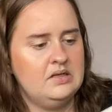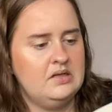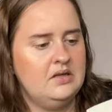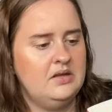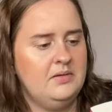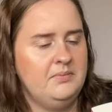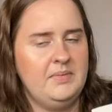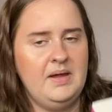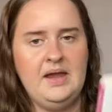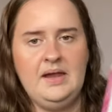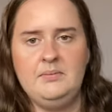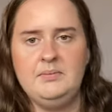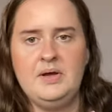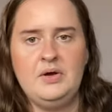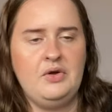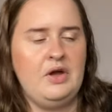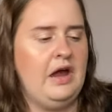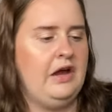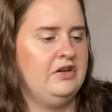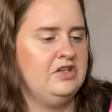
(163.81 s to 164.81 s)
the main male
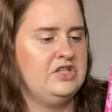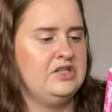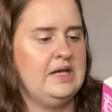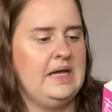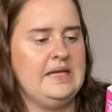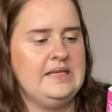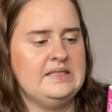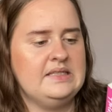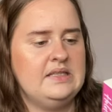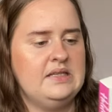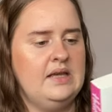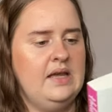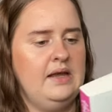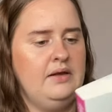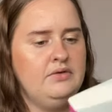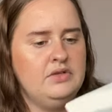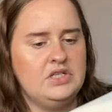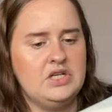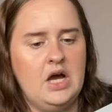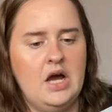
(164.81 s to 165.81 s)
character is a
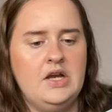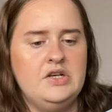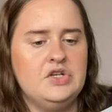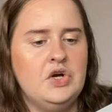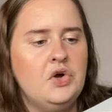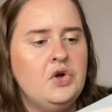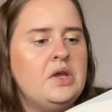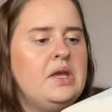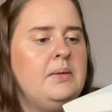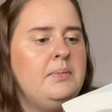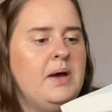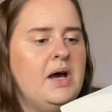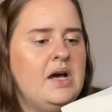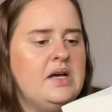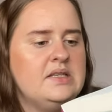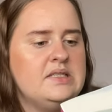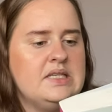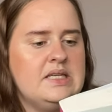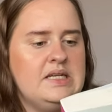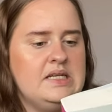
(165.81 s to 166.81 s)
retired hockey
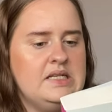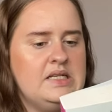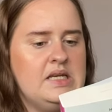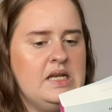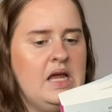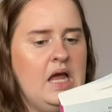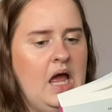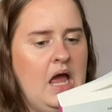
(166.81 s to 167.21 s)
person